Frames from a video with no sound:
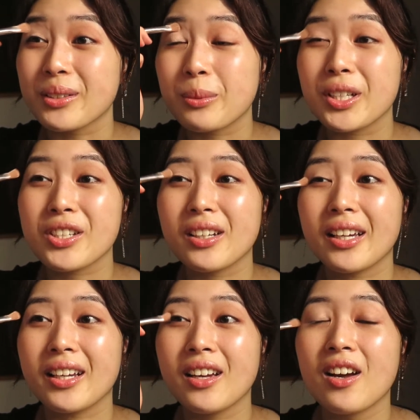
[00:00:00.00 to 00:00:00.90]
which
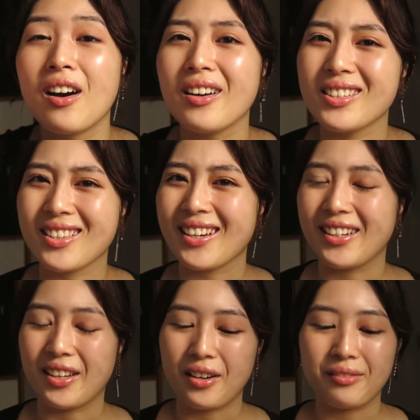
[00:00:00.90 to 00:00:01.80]
like honestly I
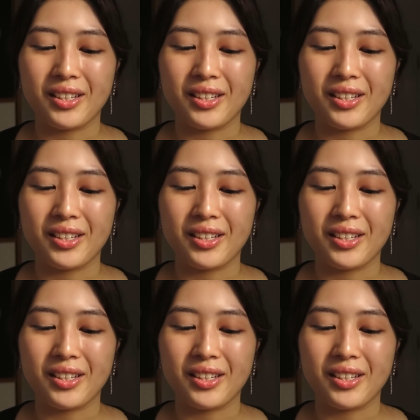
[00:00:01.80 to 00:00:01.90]
love.